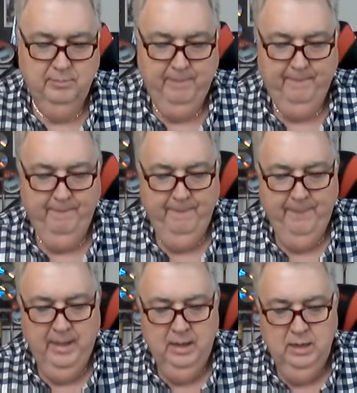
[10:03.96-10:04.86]

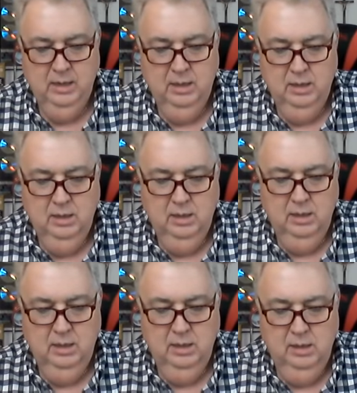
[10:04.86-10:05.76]

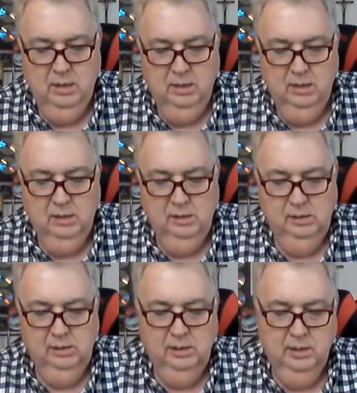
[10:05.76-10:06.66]

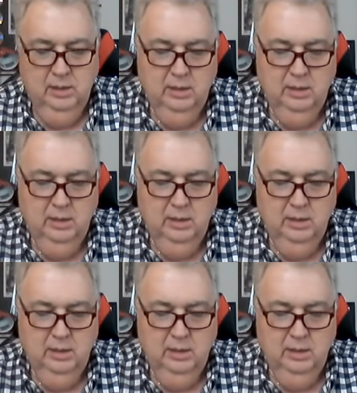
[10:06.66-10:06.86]
No one is speaking in this clip.